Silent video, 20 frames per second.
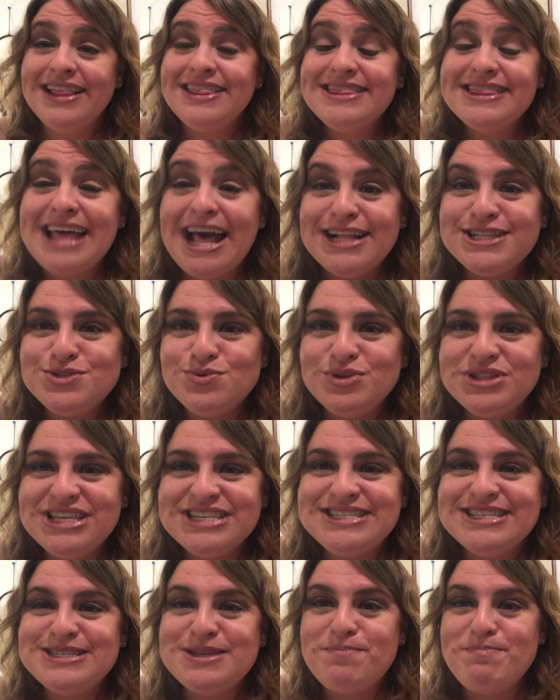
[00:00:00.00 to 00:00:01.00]
That's what
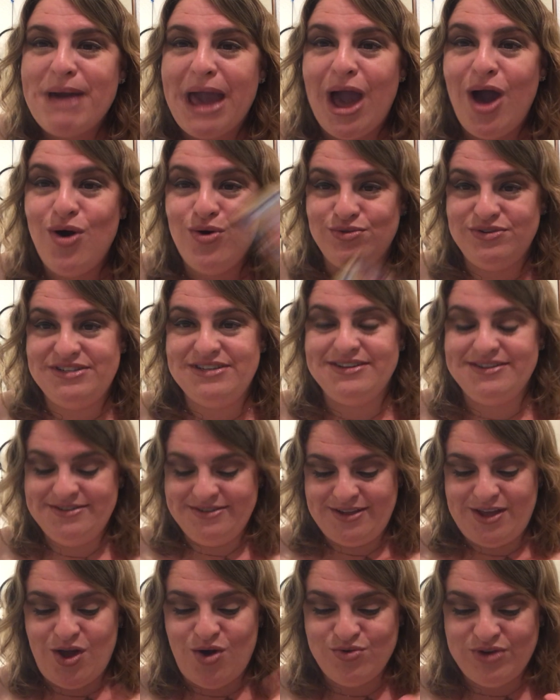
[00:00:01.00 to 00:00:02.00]
this is about,
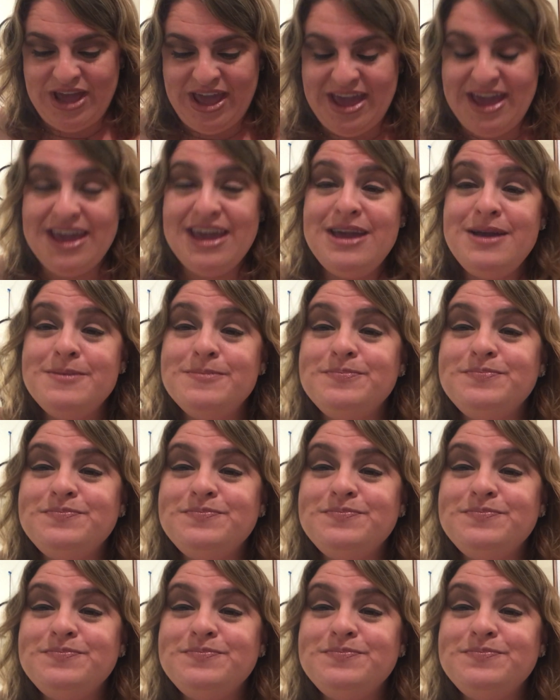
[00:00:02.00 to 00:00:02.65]
okay?